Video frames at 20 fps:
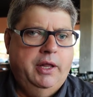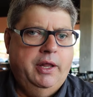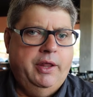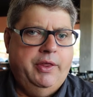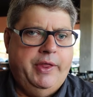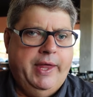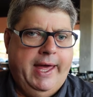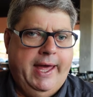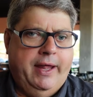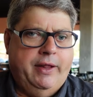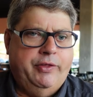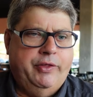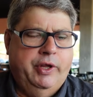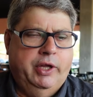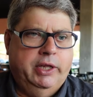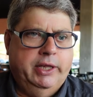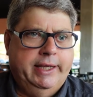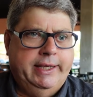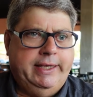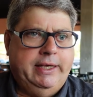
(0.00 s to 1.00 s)
that
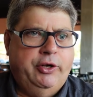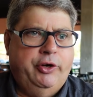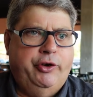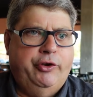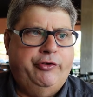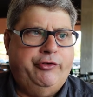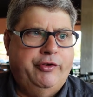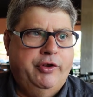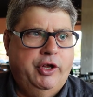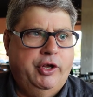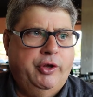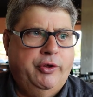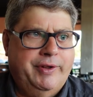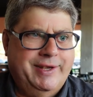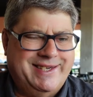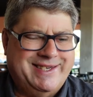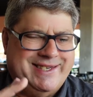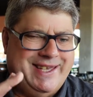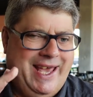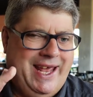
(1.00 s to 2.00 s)
the leaders knew,
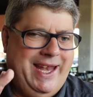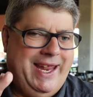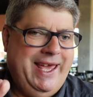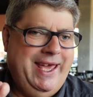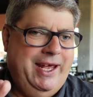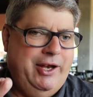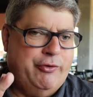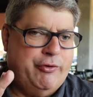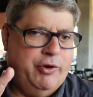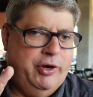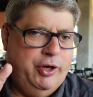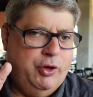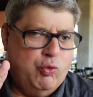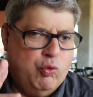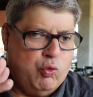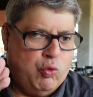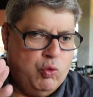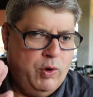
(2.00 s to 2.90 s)
the Sanhedrin